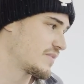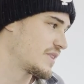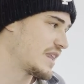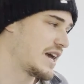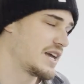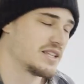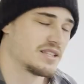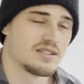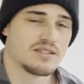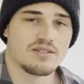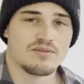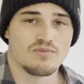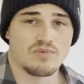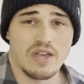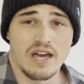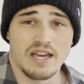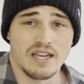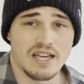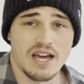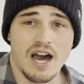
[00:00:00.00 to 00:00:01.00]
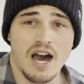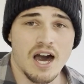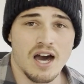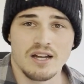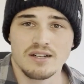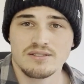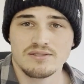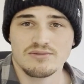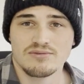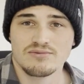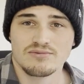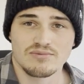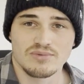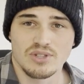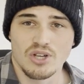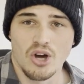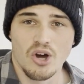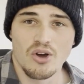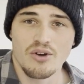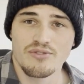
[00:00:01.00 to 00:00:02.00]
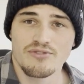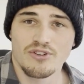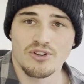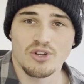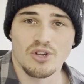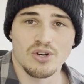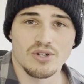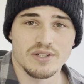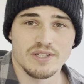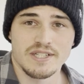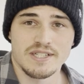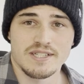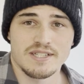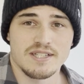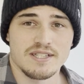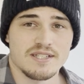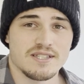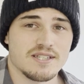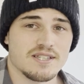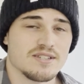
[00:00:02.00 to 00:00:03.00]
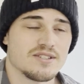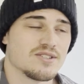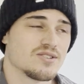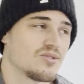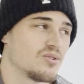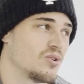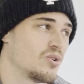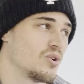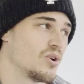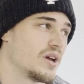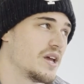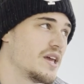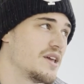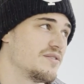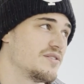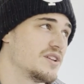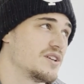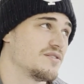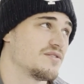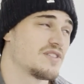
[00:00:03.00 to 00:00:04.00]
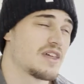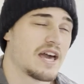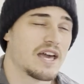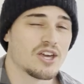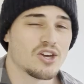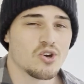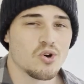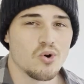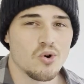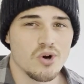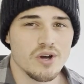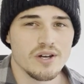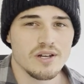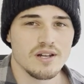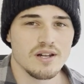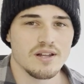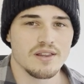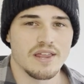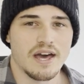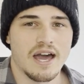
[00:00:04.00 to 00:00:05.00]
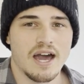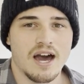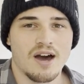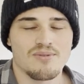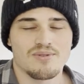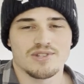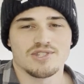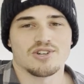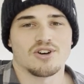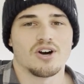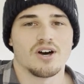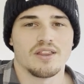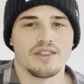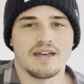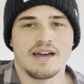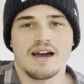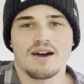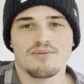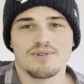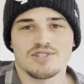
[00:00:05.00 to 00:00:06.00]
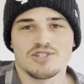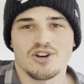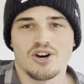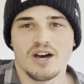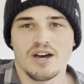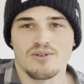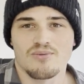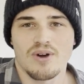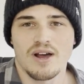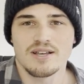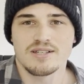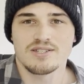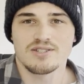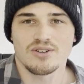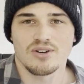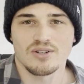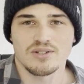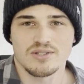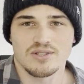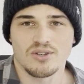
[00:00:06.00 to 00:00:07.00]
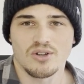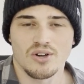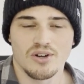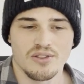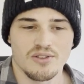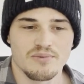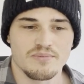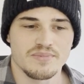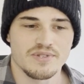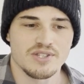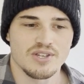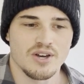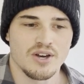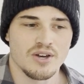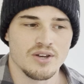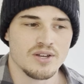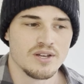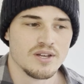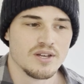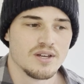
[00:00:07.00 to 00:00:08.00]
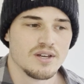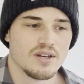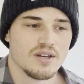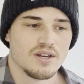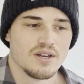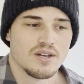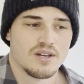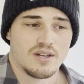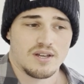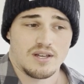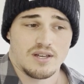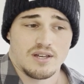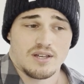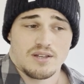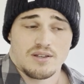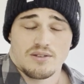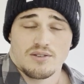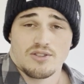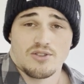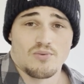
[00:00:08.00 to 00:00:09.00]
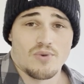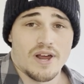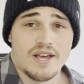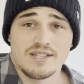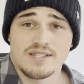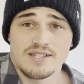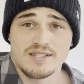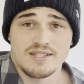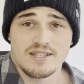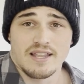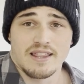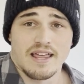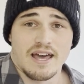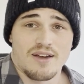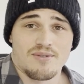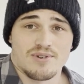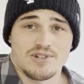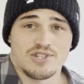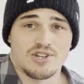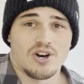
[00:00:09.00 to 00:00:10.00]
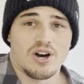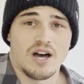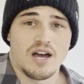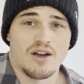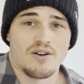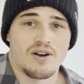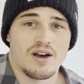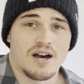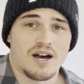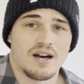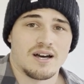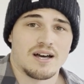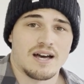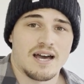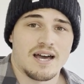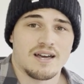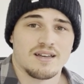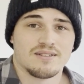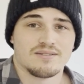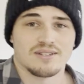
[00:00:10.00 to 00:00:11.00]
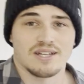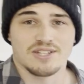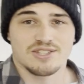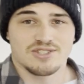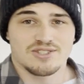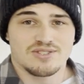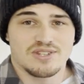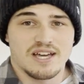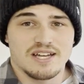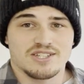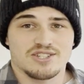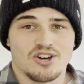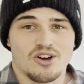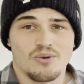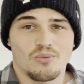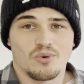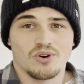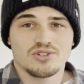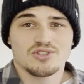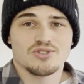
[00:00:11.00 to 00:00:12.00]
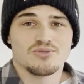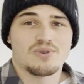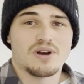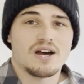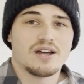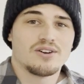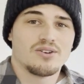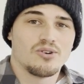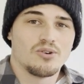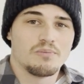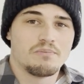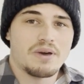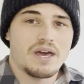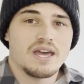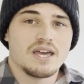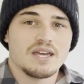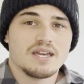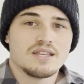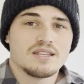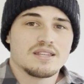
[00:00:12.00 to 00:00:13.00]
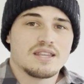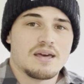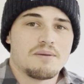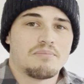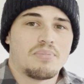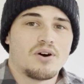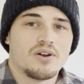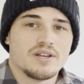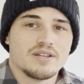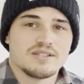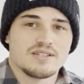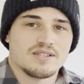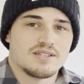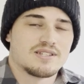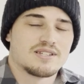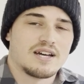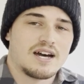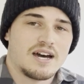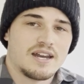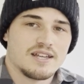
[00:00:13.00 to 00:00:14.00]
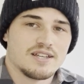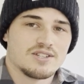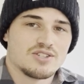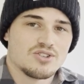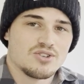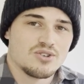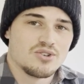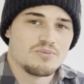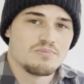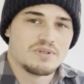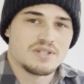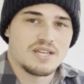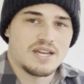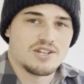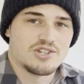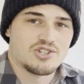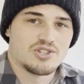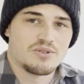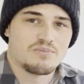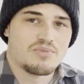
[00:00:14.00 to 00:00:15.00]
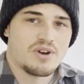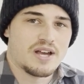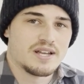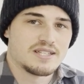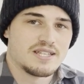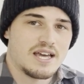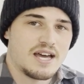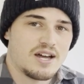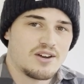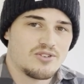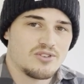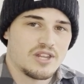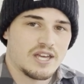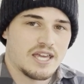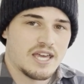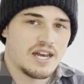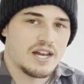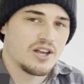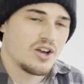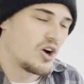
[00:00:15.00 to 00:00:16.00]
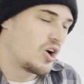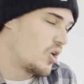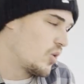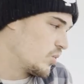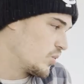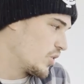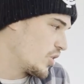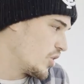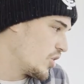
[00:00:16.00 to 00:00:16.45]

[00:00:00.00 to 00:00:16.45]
They can't go for long distances, or even if they could, they are retired race dogs, a lot of them. So the reasons that they retire are A, that they don't want to run, or B, their bodies are starting to potentially break down, or they're getting old.